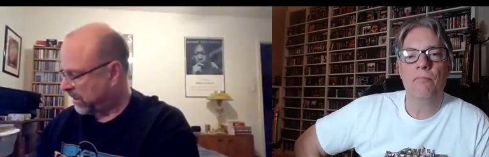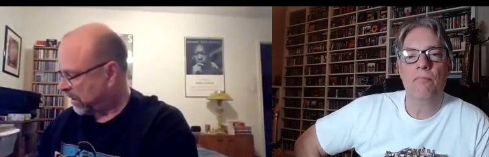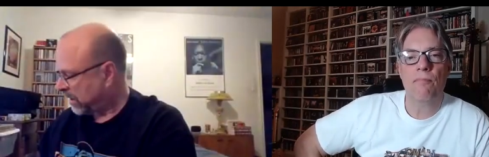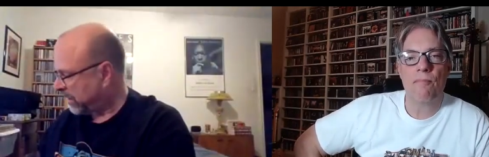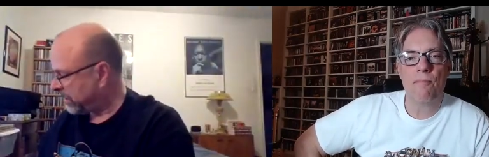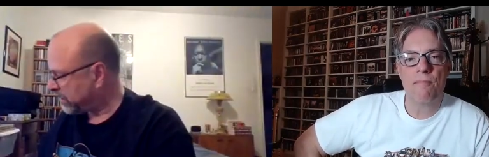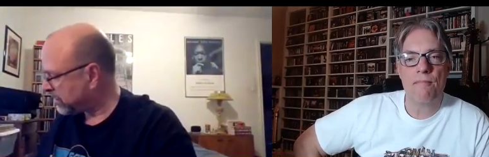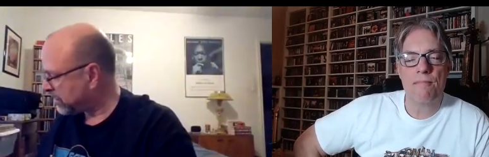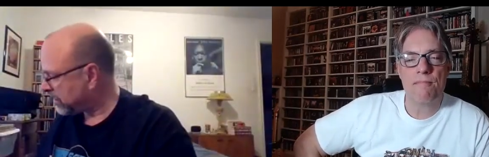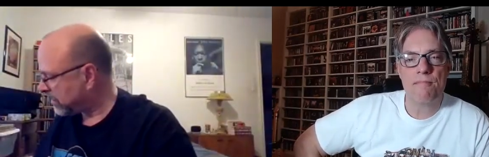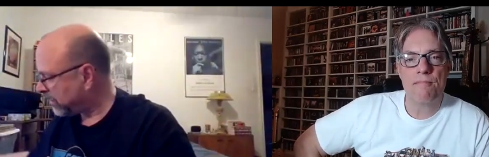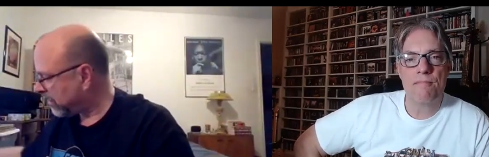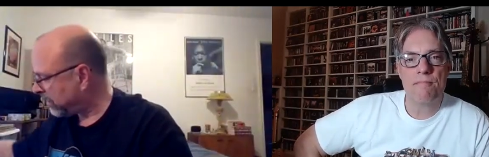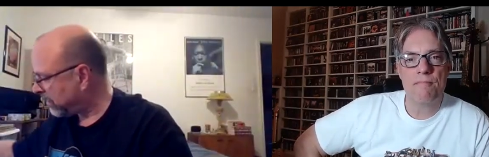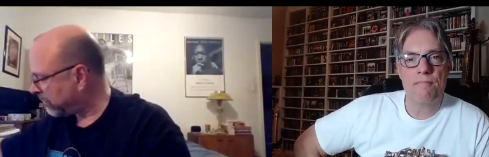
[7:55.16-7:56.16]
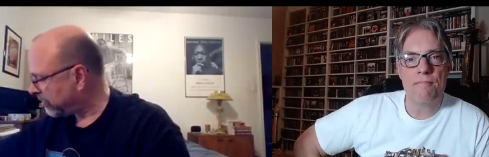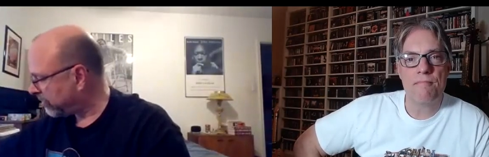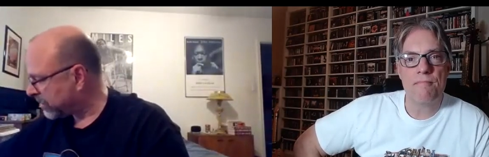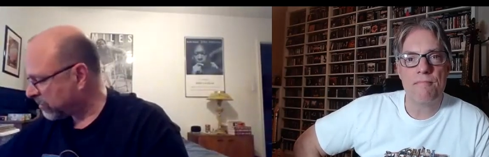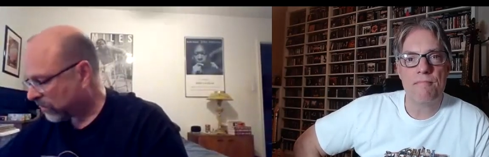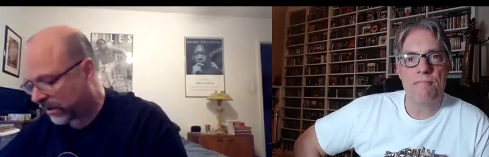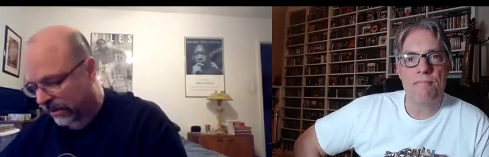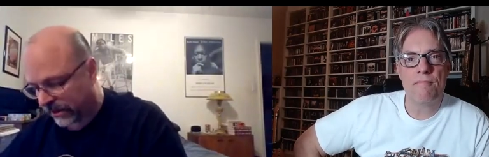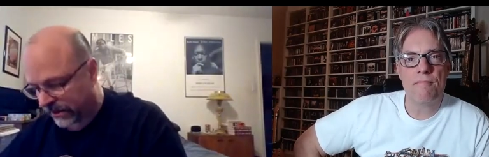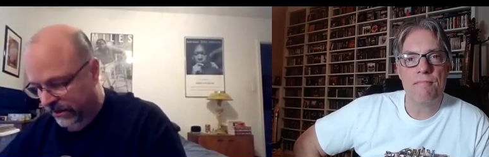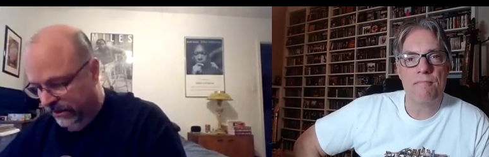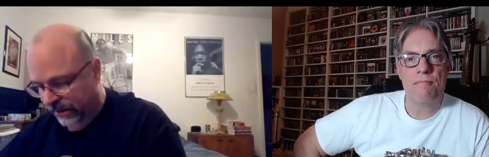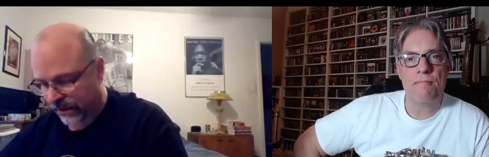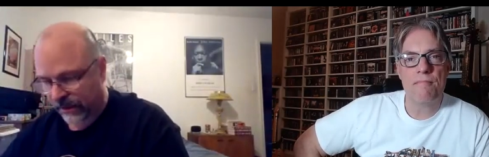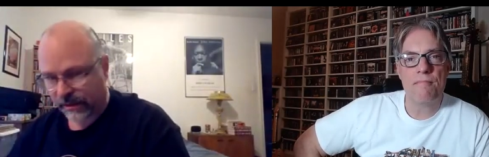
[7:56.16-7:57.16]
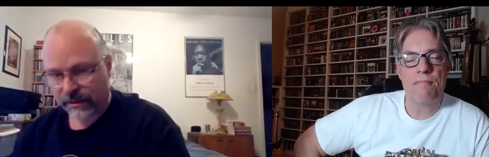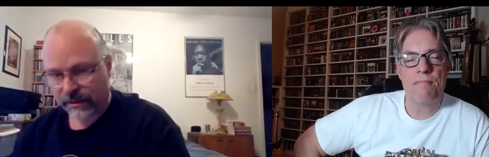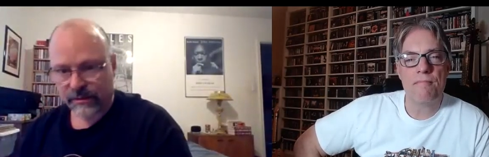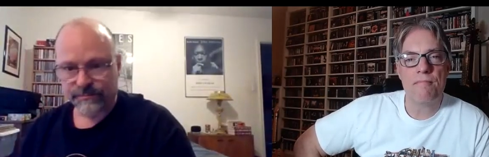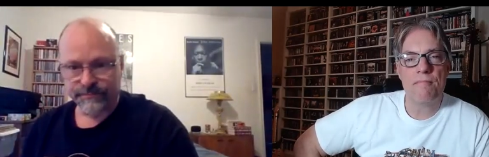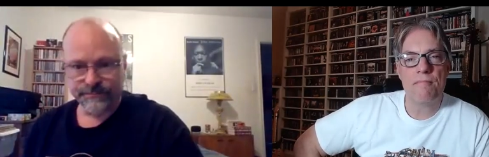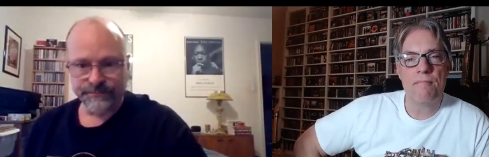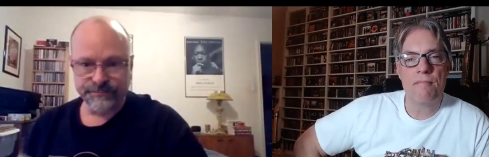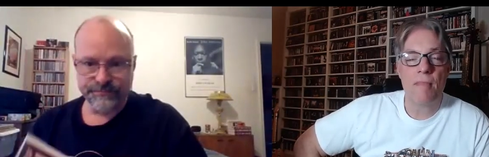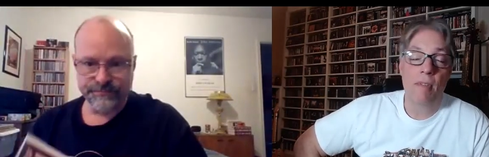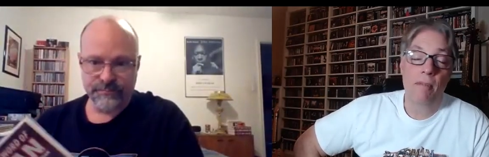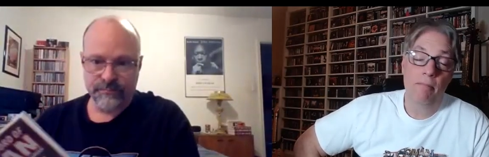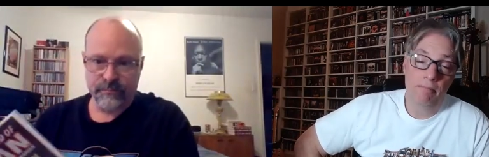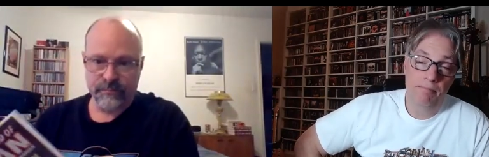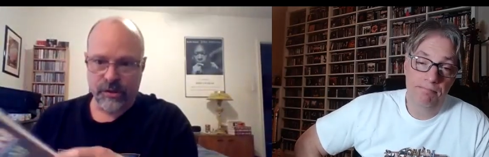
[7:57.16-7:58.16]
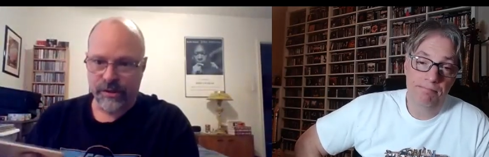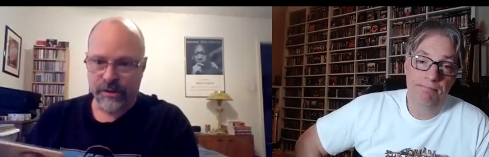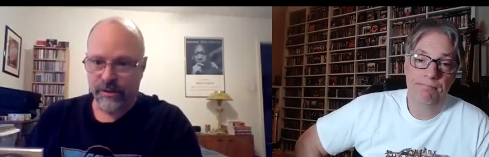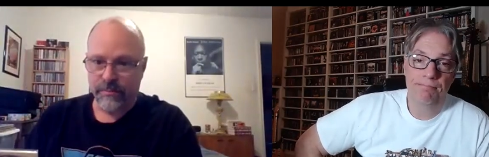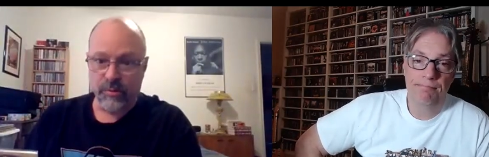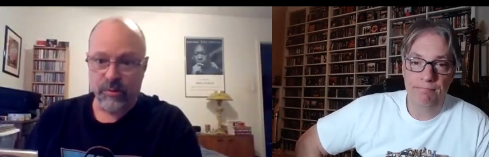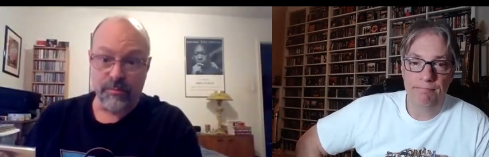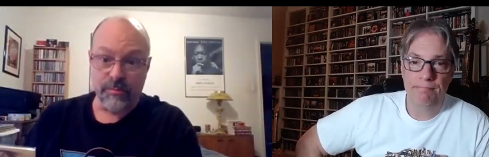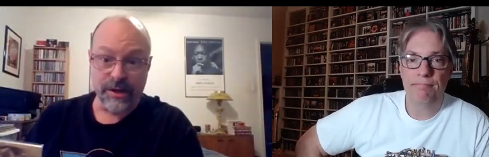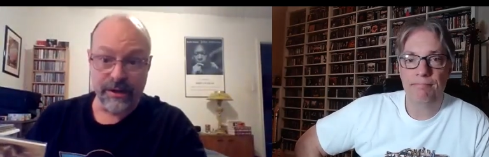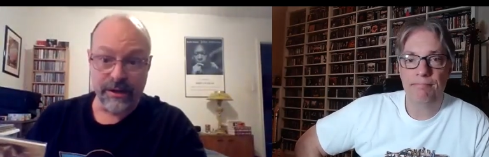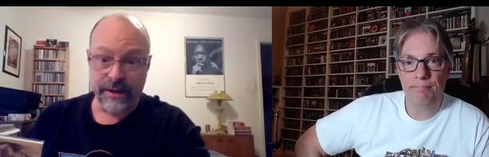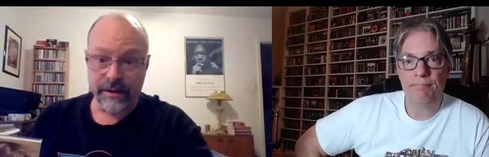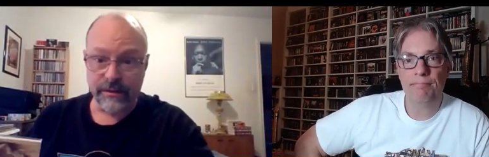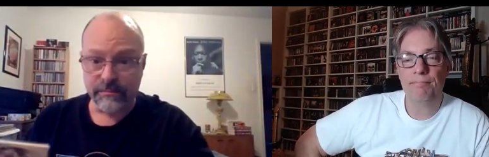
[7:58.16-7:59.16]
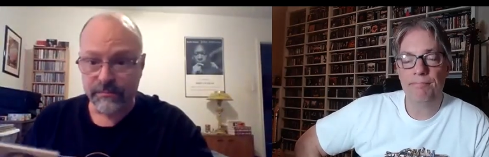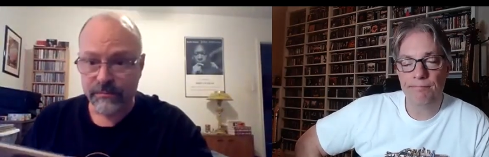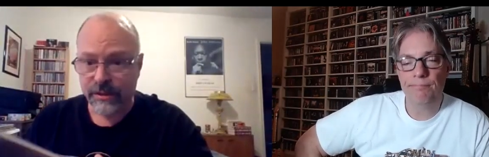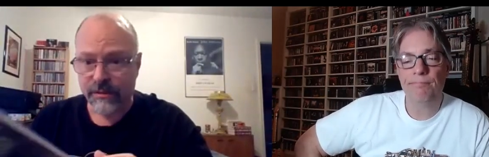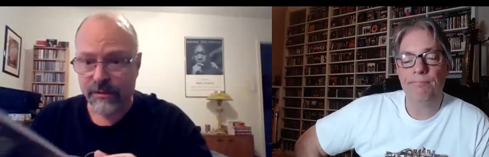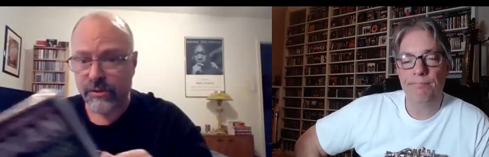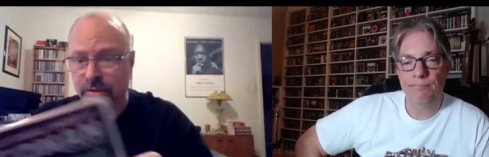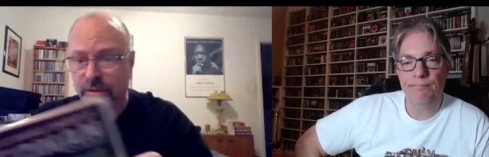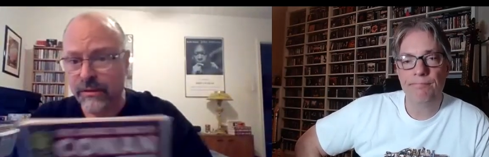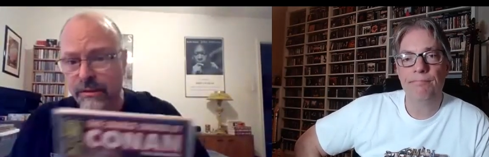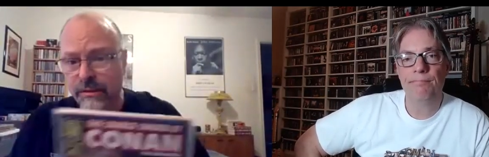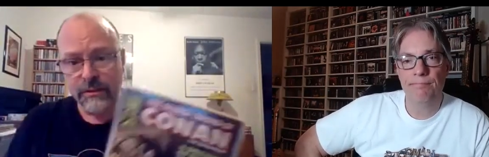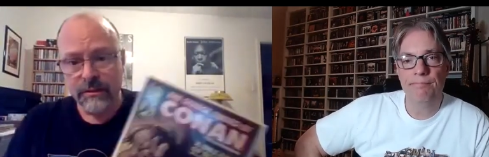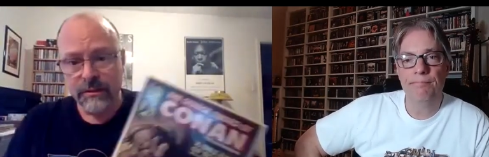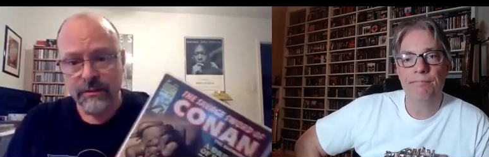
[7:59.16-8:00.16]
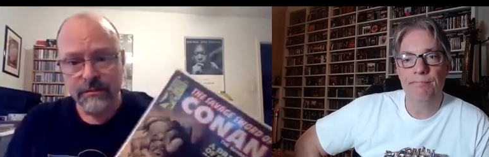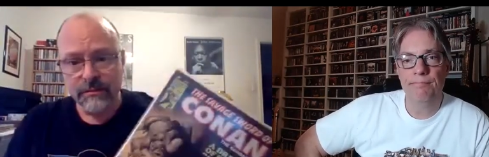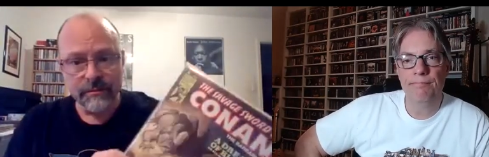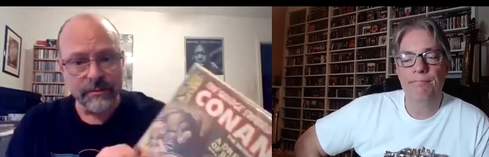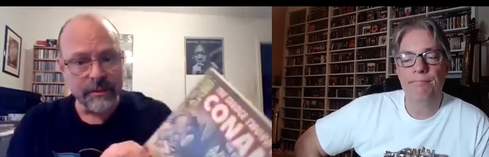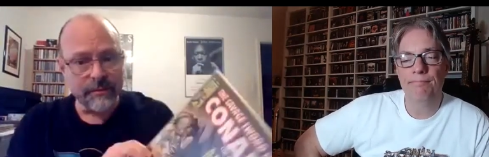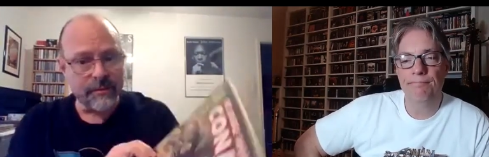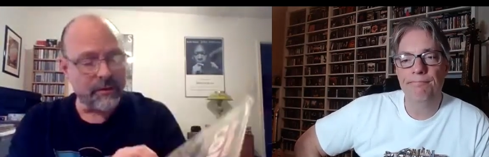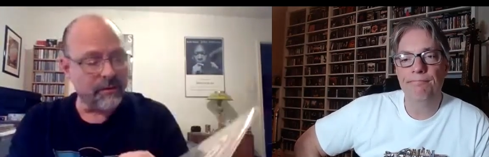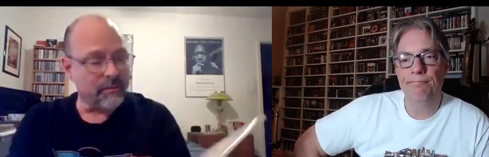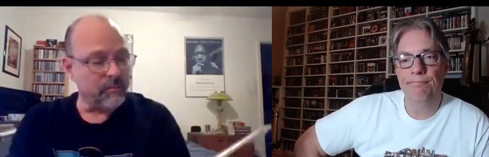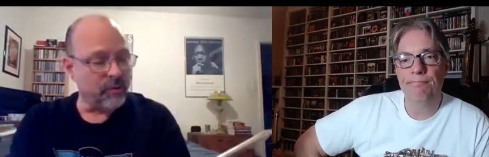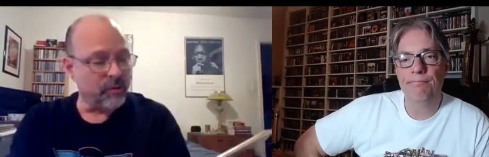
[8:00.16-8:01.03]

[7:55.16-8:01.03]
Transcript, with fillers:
Speaker 1: gone as gone over as well as a uh, Conan the Barbarian cover, given all the